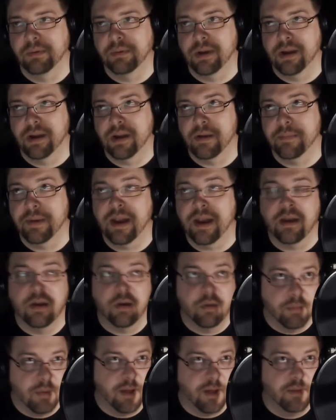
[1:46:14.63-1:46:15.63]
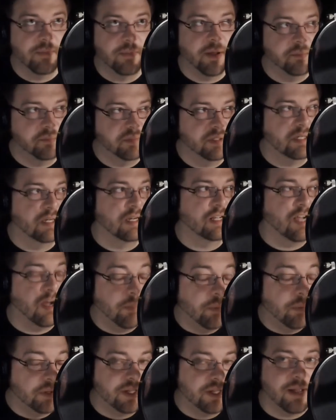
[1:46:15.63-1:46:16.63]
Ray humming. I know Mom hummed it a
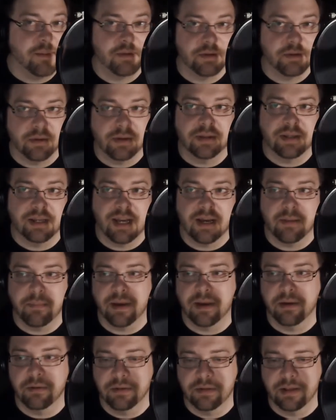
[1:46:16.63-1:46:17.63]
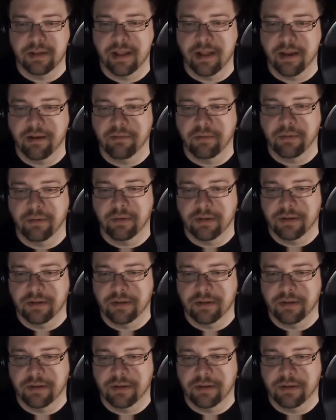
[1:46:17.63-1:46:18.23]
couple times throughout the anime. It was, yeah.